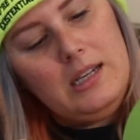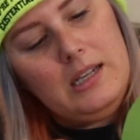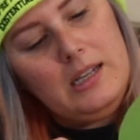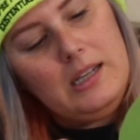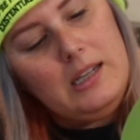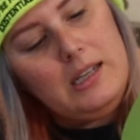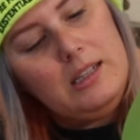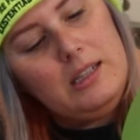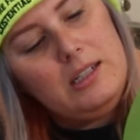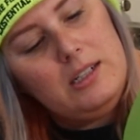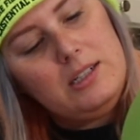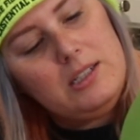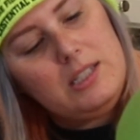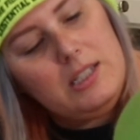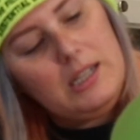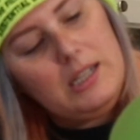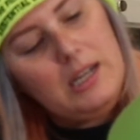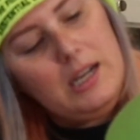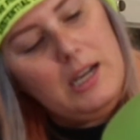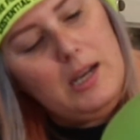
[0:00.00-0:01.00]
And there's
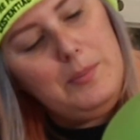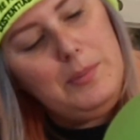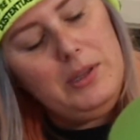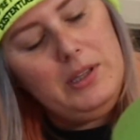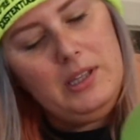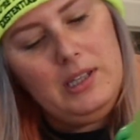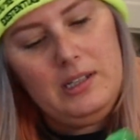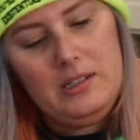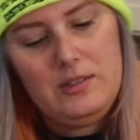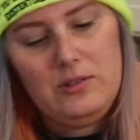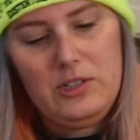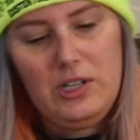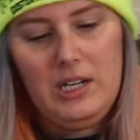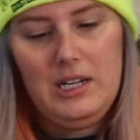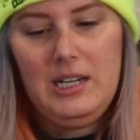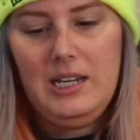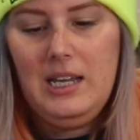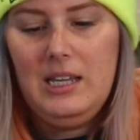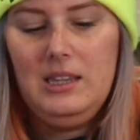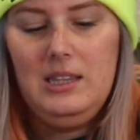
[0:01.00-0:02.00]
like a couple of things I'm
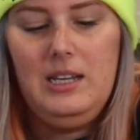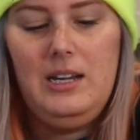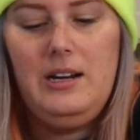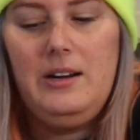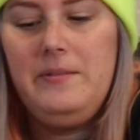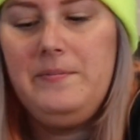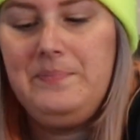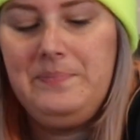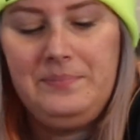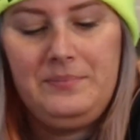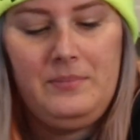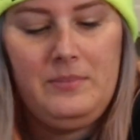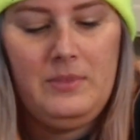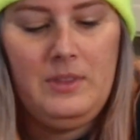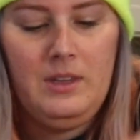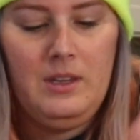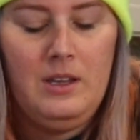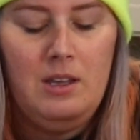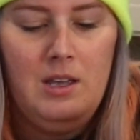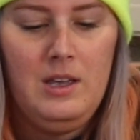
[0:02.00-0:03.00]
trying to get in there.
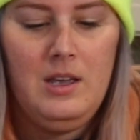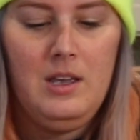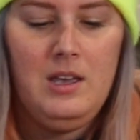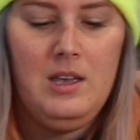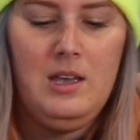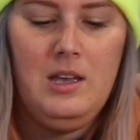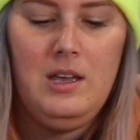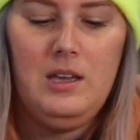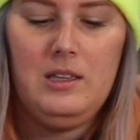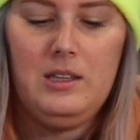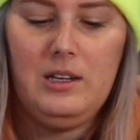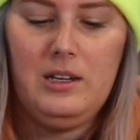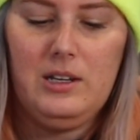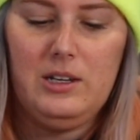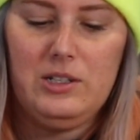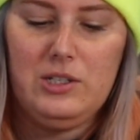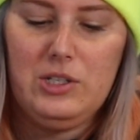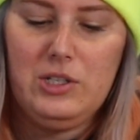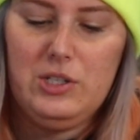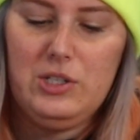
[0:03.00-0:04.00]
I'm
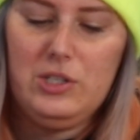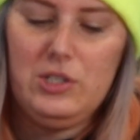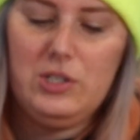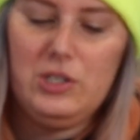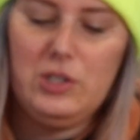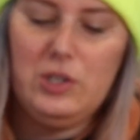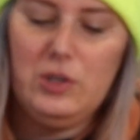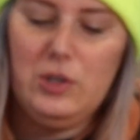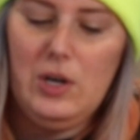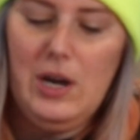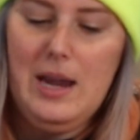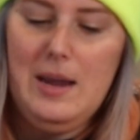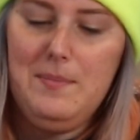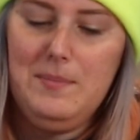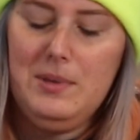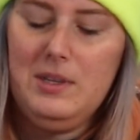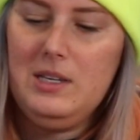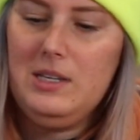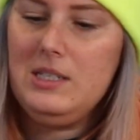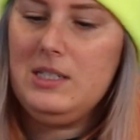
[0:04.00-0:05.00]
gonna
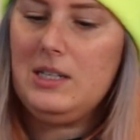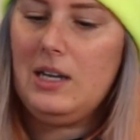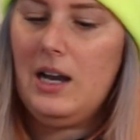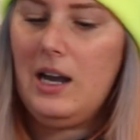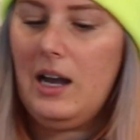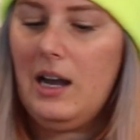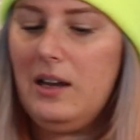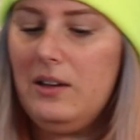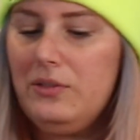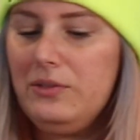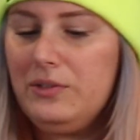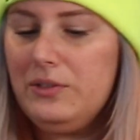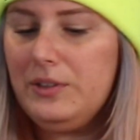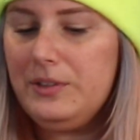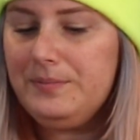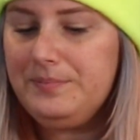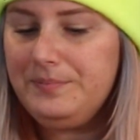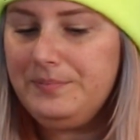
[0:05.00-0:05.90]
scrape this off.